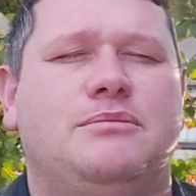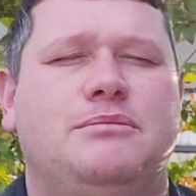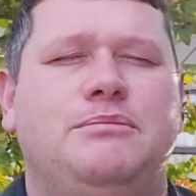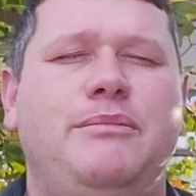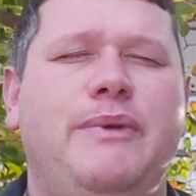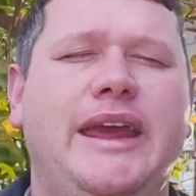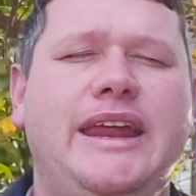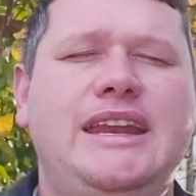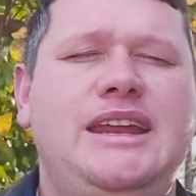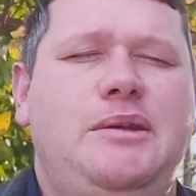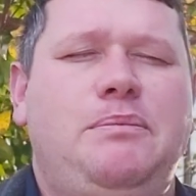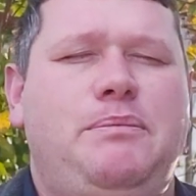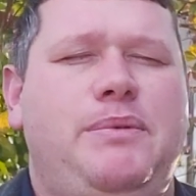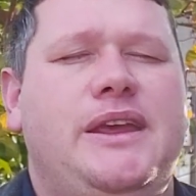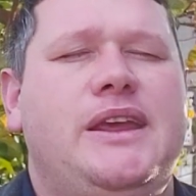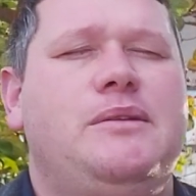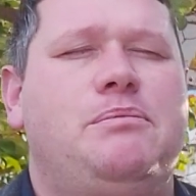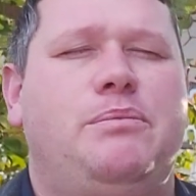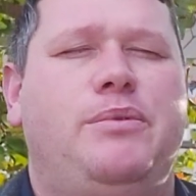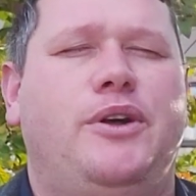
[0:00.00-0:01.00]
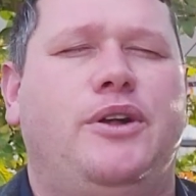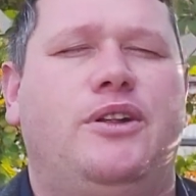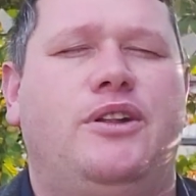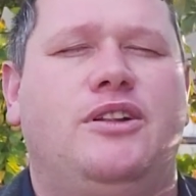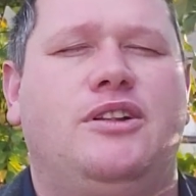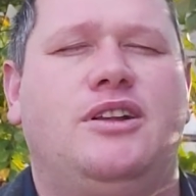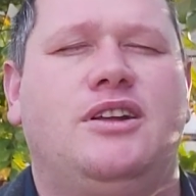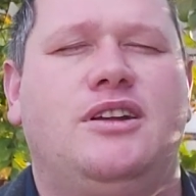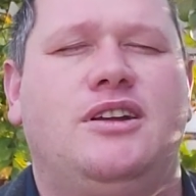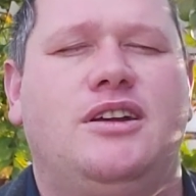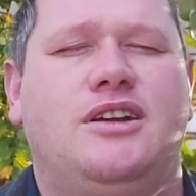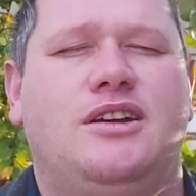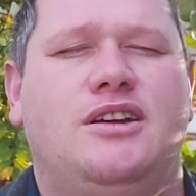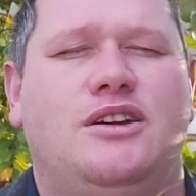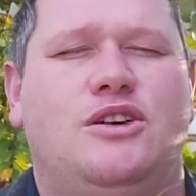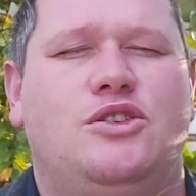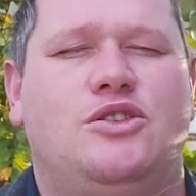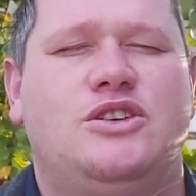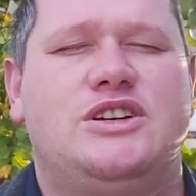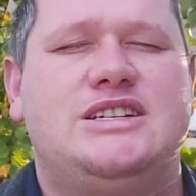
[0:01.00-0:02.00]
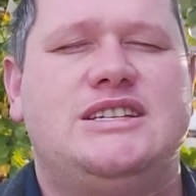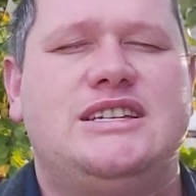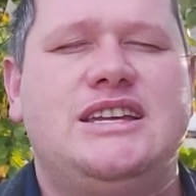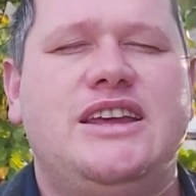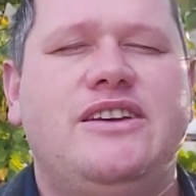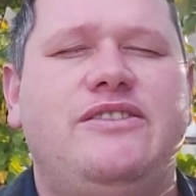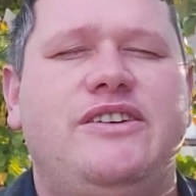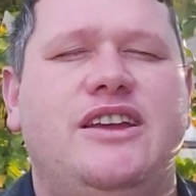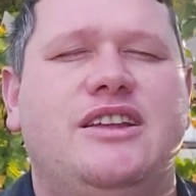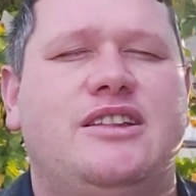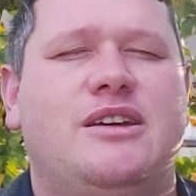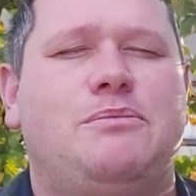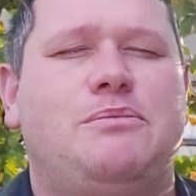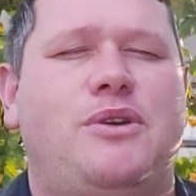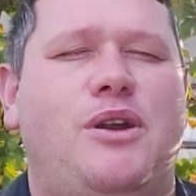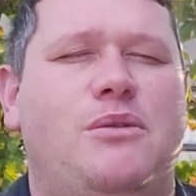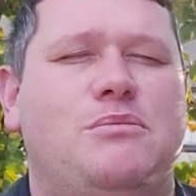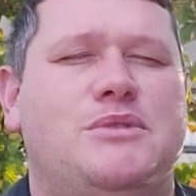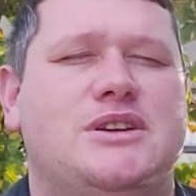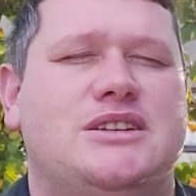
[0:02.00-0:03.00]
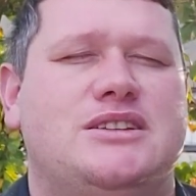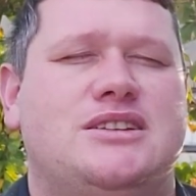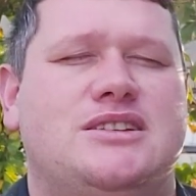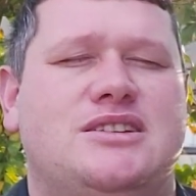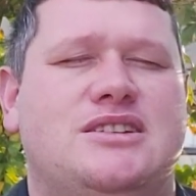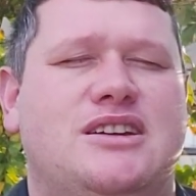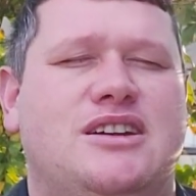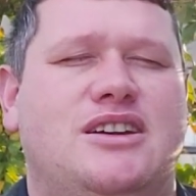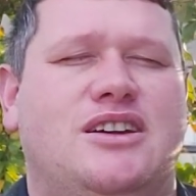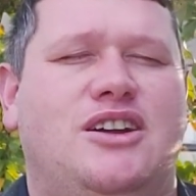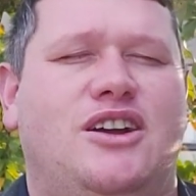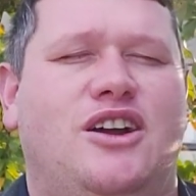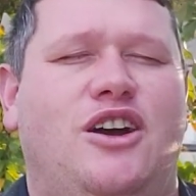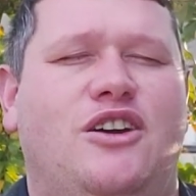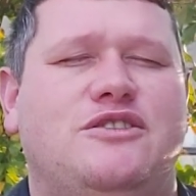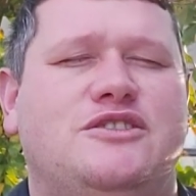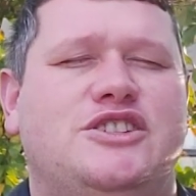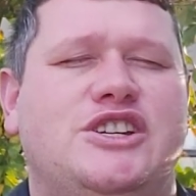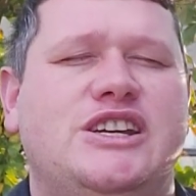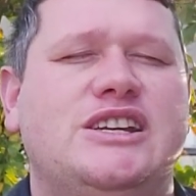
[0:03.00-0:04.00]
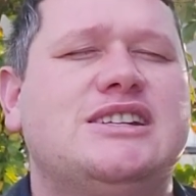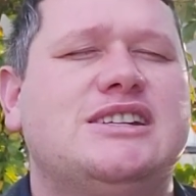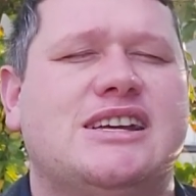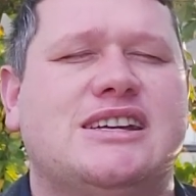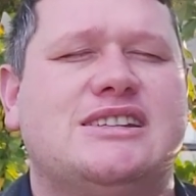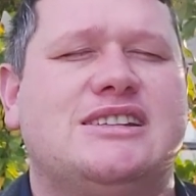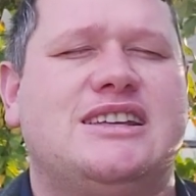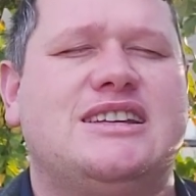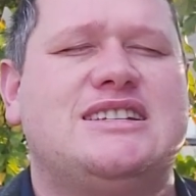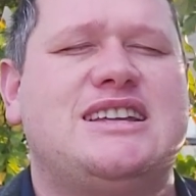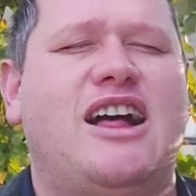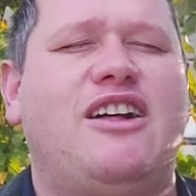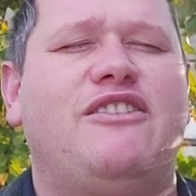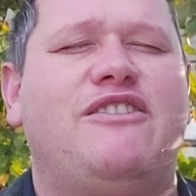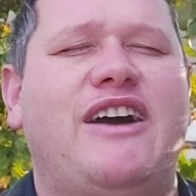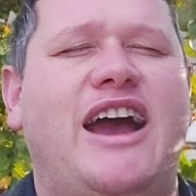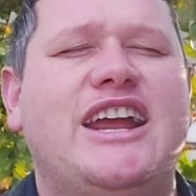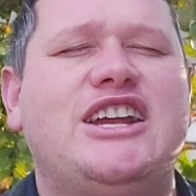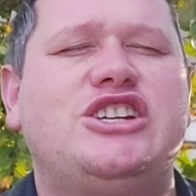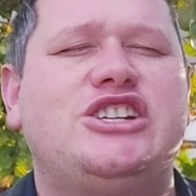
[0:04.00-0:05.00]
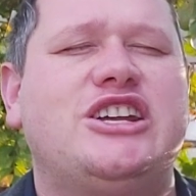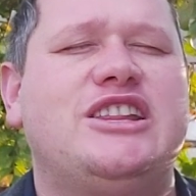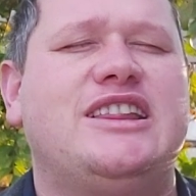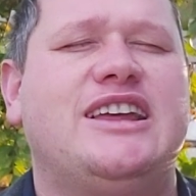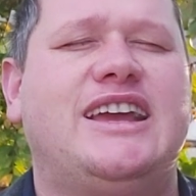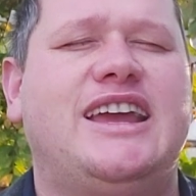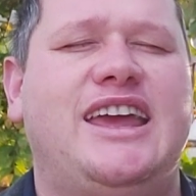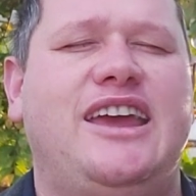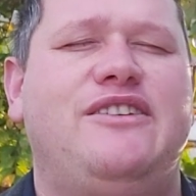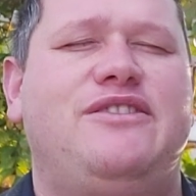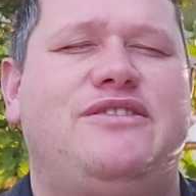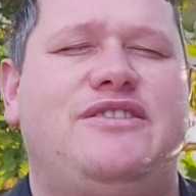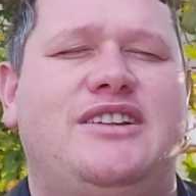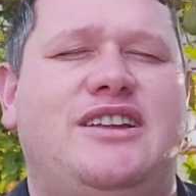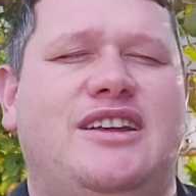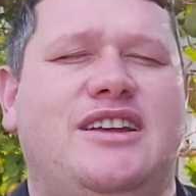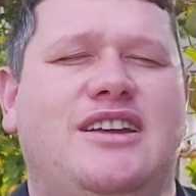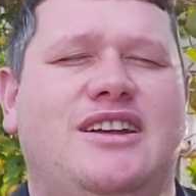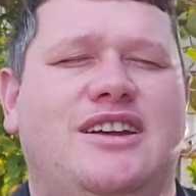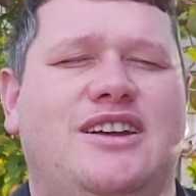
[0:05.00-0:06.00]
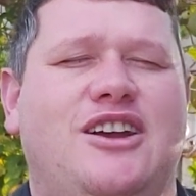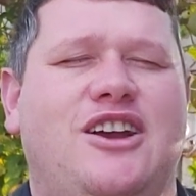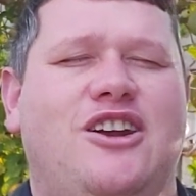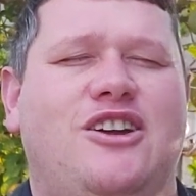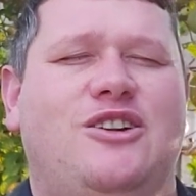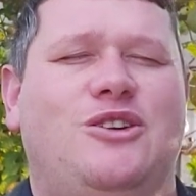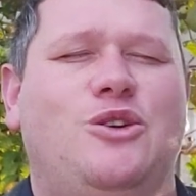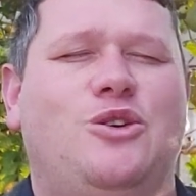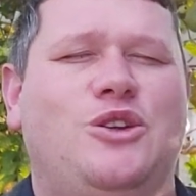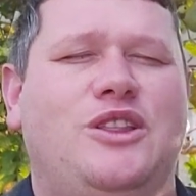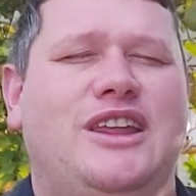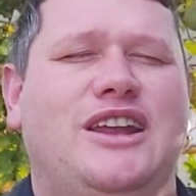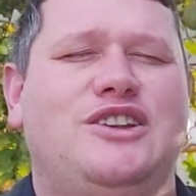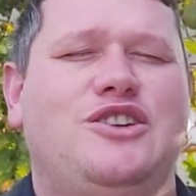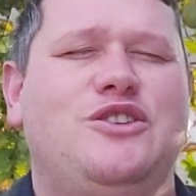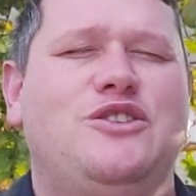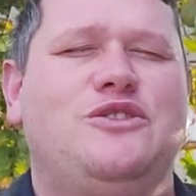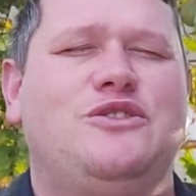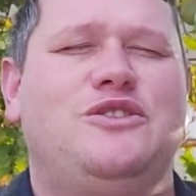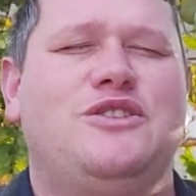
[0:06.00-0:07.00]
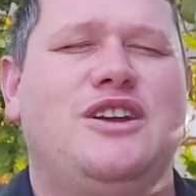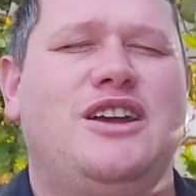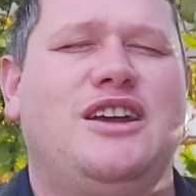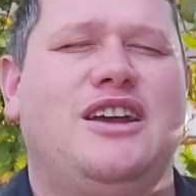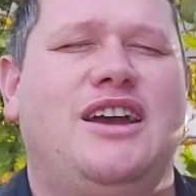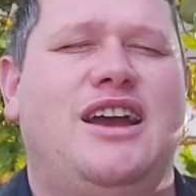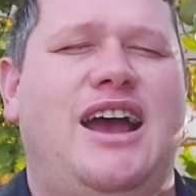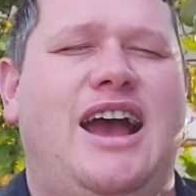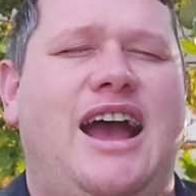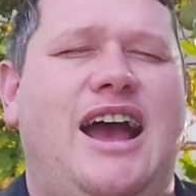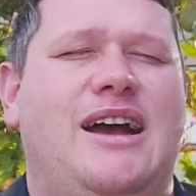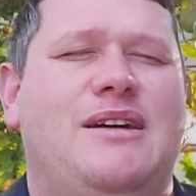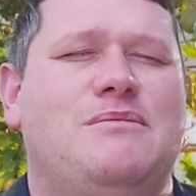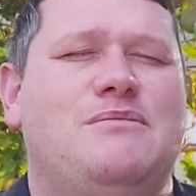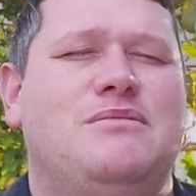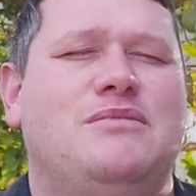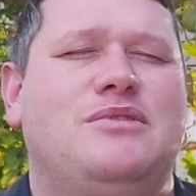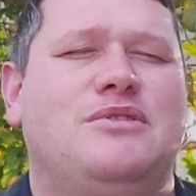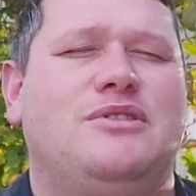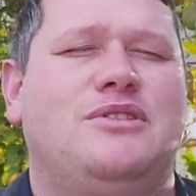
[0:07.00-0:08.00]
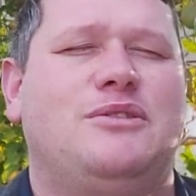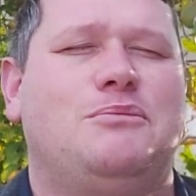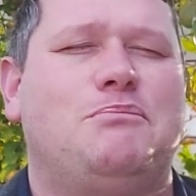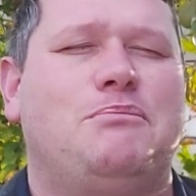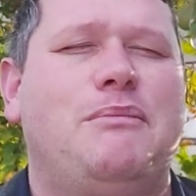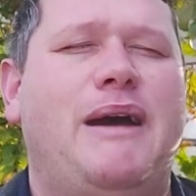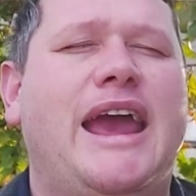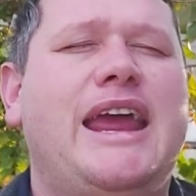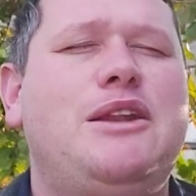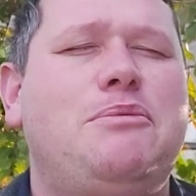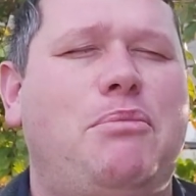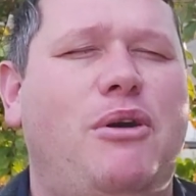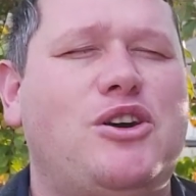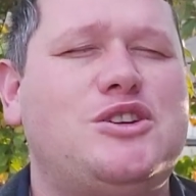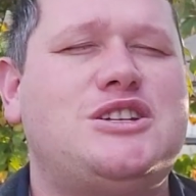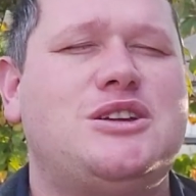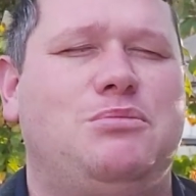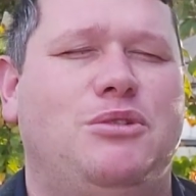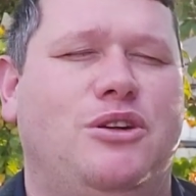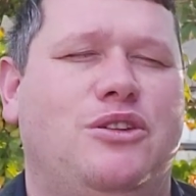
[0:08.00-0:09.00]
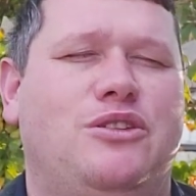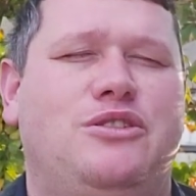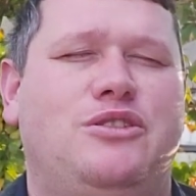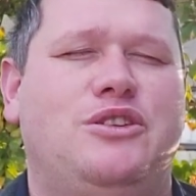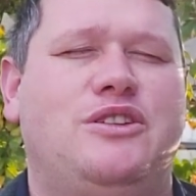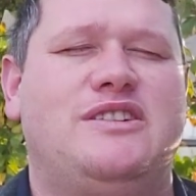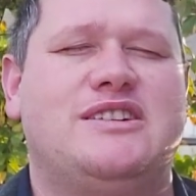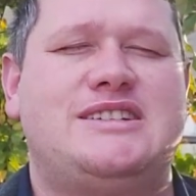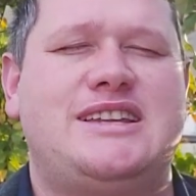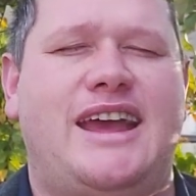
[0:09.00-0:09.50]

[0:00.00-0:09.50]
many people receiving the promise of Jesus, the salvation, the gift, Lord, that you've made possible through the